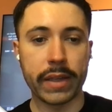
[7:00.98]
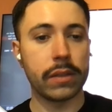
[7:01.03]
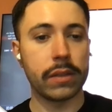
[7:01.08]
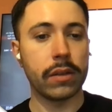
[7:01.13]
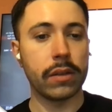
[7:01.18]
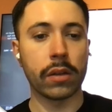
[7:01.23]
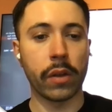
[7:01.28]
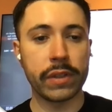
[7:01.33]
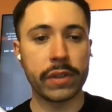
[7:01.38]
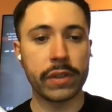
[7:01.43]

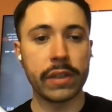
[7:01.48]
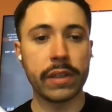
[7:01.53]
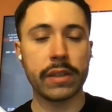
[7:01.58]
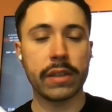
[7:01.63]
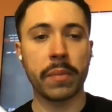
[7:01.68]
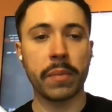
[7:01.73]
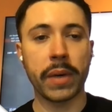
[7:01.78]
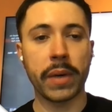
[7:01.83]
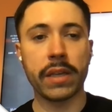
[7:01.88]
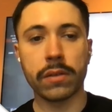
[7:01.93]
all of this, and
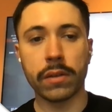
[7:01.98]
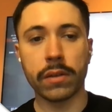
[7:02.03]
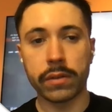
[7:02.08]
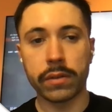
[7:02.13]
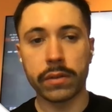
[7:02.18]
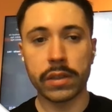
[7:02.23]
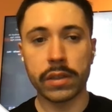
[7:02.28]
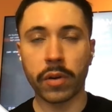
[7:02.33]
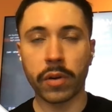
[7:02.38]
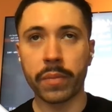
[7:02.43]
based on this
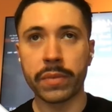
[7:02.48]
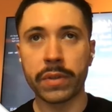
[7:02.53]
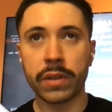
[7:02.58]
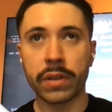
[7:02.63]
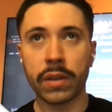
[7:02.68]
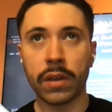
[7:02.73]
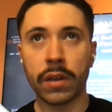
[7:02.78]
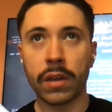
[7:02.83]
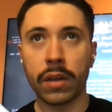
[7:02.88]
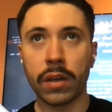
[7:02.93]
prompt,
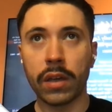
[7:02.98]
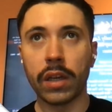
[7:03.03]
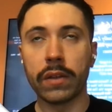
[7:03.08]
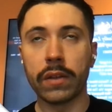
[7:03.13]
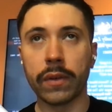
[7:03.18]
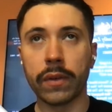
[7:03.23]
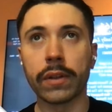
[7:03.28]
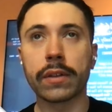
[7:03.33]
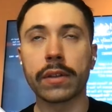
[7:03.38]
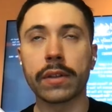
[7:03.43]
it
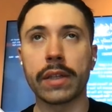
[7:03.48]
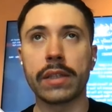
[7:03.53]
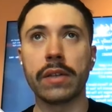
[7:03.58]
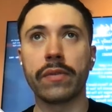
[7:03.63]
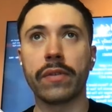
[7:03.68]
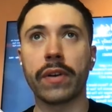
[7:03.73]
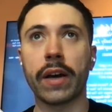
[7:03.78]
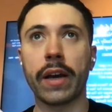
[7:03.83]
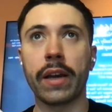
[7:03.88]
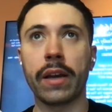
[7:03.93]
will
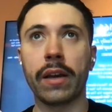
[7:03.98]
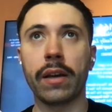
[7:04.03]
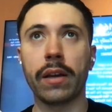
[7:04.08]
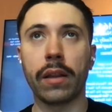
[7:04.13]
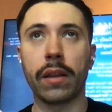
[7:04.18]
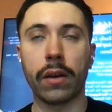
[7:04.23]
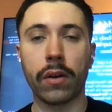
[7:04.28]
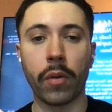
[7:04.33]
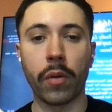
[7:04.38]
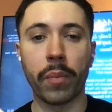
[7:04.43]
classify the
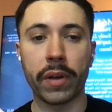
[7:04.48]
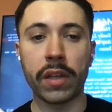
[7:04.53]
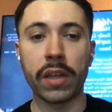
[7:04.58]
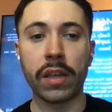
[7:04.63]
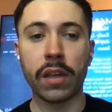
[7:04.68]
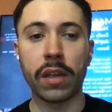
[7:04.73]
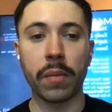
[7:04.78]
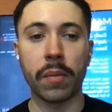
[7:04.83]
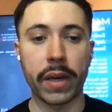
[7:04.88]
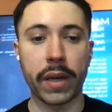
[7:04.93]

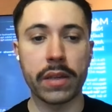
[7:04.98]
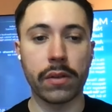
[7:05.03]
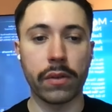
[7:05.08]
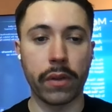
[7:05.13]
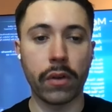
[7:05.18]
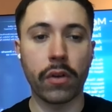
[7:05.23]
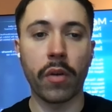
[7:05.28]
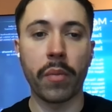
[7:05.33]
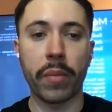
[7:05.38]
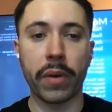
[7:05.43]
company based on the
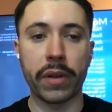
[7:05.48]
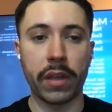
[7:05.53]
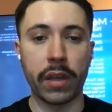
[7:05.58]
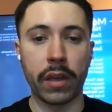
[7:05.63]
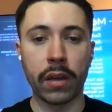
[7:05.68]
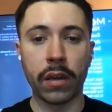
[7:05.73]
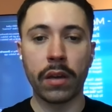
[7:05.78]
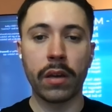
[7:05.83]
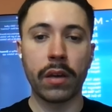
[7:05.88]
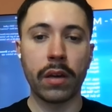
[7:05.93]
company
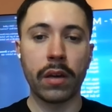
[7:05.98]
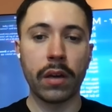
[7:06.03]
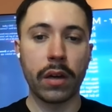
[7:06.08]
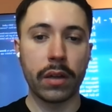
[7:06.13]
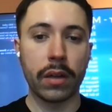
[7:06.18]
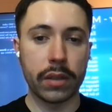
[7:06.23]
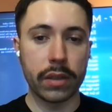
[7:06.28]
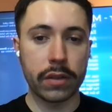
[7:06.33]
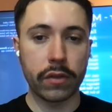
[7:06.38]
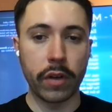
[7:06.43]

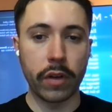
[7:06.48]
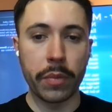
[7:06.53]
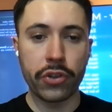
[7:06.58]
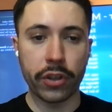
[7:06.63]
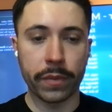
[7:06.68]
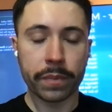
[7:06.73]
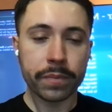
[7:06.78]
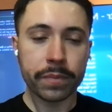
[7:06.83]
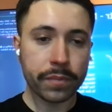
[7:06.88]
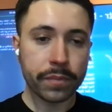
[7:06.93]
description.
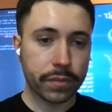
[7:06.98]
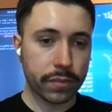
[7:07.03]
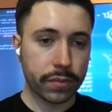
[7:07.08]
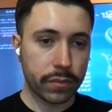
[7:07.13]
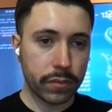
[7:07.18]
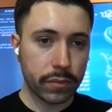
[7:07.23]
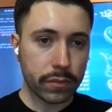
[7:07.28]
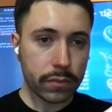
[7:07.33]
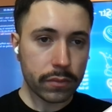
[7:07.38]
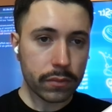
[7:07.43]

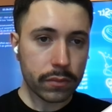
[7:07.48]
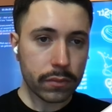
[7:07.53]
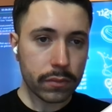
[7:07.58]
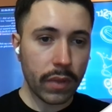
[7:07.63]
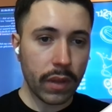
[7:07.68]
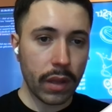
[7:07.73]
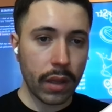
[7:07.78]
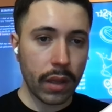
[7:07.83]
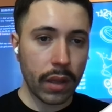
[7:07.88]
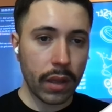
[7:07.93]

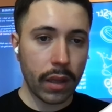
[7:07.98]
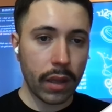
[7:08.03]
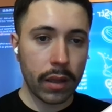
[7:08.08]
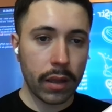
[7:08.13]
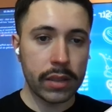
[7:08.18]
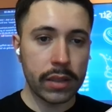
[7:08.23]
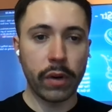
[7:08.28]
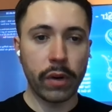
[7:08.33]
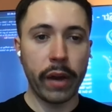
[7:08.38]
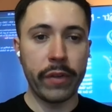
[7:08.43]
That's
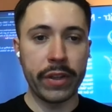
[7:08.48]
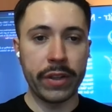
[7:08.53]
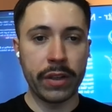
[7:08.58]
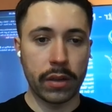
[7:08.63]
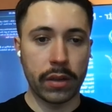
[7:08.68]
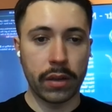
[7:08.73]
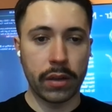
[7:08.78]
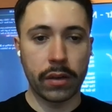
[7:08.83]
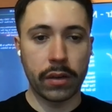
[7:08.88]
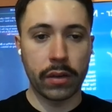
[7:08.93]
why we need
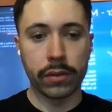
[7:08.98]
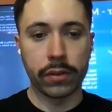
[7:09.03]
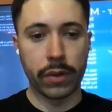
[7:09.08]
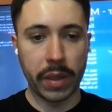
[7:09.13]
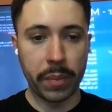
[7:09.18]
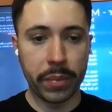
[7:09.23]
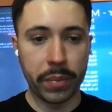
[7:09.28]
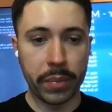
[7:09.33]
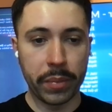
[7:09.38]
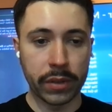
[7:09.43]
also
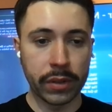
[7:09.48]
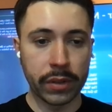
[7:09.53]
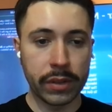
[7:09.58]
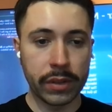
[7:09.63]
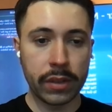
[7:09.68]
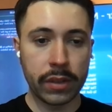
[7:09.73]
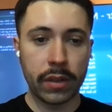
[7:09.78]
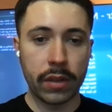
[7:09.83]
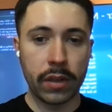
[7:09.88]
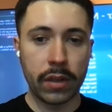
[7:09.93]
samples.
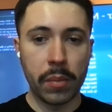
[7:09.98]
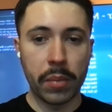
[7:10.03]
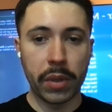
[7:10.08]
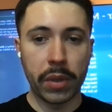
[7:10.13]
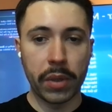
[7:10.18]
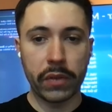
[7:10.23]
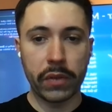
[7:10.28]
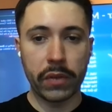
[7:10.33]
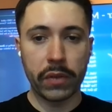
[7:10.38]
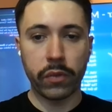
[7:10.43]
But for
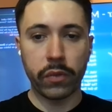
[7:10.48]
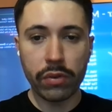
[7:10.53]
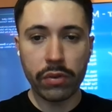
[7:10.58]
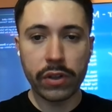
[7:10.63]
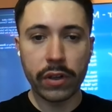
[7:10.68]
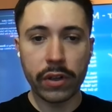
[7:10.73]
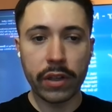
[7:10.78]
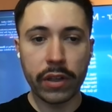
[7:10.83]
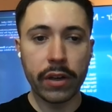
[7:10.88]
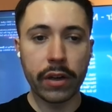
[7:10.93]
the user
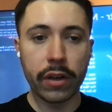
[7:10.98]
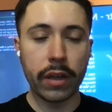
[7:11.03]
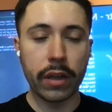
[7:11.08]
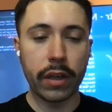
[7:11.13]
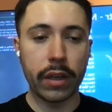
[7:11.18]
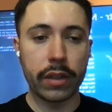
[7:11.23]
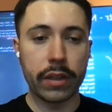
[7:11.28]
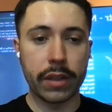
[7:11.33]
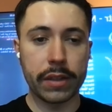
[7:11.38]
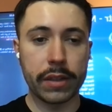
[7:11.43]
here, it
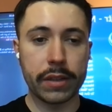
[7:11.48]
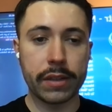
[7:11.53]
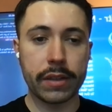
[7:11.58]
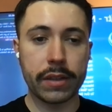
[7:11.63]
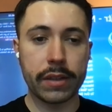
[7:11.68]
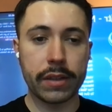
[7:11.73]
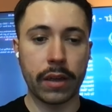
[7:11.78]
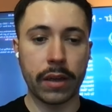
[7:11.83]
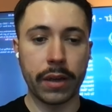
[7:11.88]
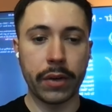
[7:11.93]
is
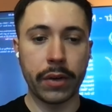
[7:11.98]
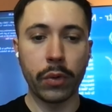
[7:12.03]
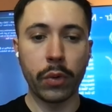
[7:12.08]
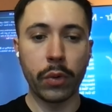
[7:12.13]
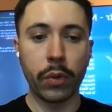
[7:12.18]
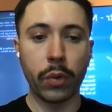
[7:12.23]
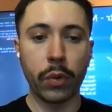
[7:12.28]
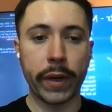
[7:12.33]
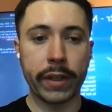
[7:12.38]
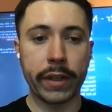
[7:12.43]
a good
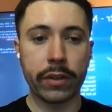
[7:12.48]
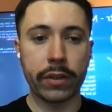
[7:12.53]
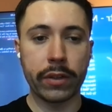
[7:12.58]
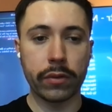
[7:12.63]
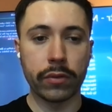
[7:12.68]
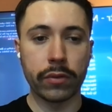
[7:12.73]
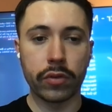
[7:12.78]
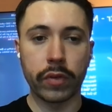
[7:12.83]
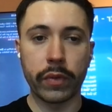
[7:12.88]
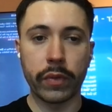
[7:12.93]
way to
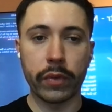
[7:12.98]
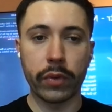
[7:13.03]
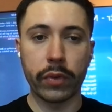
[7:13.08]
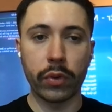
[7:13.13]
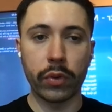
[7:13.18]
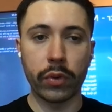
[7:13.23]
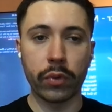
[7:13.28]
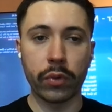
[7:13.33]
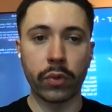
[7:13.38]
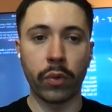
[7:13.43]

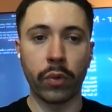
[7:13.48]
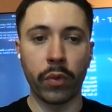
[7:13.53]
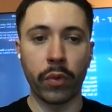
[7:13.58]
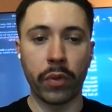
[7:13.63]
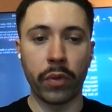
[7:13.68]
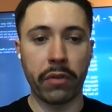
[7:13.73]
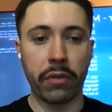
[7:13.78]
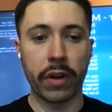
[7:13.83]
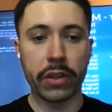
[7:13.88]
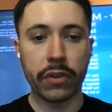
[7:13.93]
review the
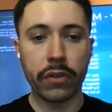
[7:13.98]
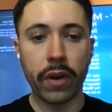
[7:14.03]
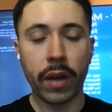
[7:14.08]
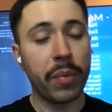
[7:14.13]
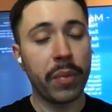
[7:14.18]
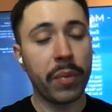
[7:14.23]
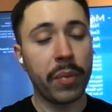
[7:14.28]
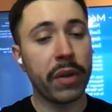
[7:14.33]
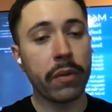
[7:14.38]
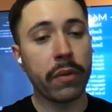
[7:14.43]
criteria,
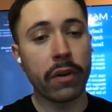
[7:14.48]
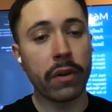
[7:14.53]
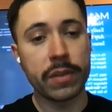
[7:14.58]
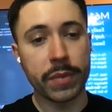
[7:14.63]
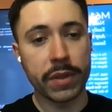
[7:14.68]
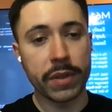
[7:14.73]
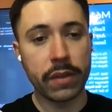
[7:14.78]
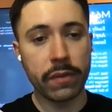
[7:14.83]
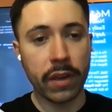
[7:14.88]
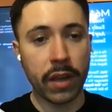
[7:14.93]
be very
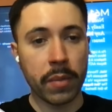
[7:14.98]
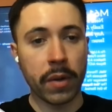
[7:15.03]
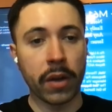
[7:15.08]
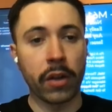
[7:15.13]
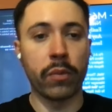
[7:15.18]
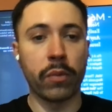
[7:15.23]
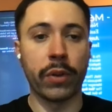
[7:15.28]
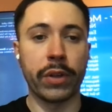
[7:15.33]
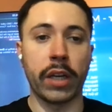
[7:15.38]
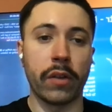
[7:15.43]
specific about
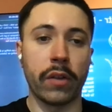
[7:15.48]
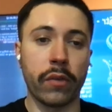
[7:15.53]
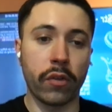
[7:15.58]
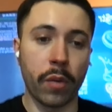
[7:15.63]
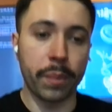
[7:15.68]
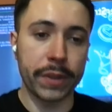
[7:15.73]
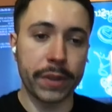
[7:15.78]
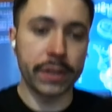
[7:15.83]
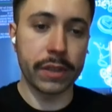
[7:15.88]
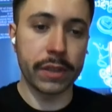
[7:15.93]
what kind of
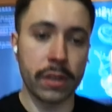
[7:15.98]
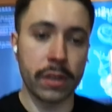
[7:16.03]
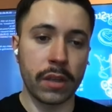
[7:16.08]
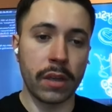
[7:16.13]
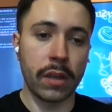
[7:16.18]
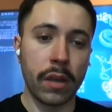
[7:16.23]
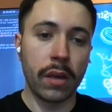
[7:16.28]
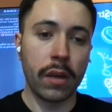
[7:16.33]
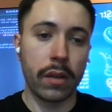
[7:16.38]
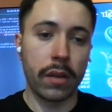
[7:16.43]
companies
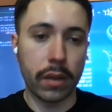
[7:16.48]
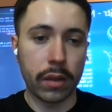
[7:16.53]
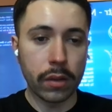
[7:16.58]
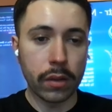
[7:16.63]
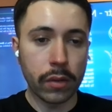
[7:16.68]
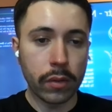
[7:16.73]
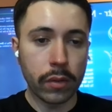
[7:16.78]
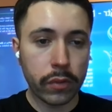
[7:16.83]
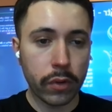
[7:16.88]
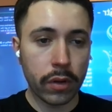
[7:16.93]
they
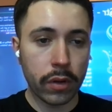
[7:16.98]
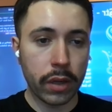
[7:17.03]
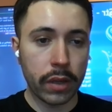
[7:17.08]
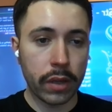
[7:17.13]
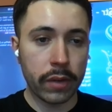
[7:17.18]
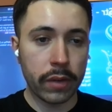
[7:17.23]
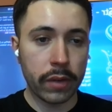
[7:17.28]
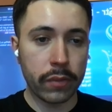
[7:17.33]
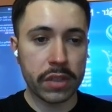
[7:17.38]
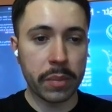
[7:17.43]
look for. And for
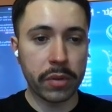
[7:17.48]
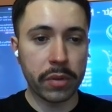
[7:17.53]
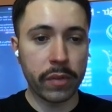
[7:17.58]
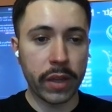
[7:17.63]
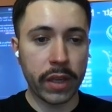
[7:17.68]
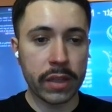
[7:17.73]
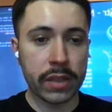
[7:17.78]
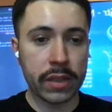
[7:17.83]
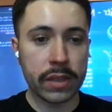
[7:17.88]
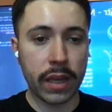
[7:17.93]
example, we
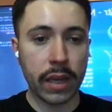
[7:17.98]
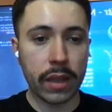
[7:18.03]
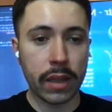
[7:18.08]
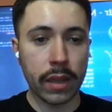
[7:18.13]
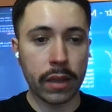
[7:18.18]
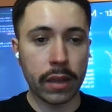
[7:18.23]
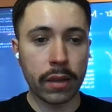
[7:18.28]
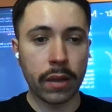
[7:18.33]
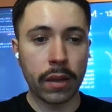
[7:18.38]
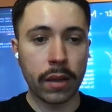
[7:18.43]
can say that
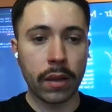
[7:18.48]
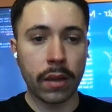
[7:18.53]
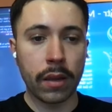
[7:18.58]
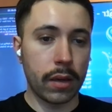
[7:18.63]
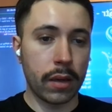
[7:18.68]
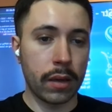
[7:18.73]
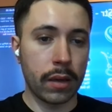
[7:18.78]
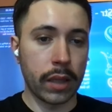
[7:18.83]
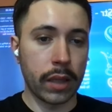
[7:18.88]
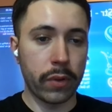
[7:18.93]

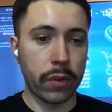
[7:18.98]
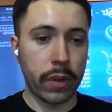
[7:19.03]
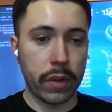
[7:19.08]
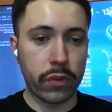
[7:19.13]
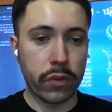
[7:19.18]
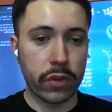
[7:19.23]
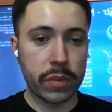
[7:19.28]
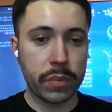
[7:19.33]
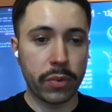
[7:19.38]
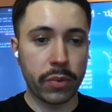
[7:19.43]
like for the
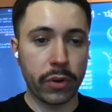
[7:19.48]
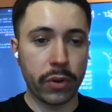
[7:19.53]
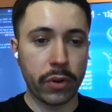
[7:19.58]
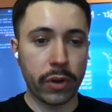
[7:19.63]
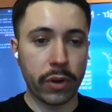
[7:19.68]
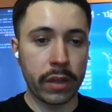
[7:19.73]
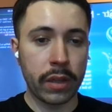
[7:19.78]
first point,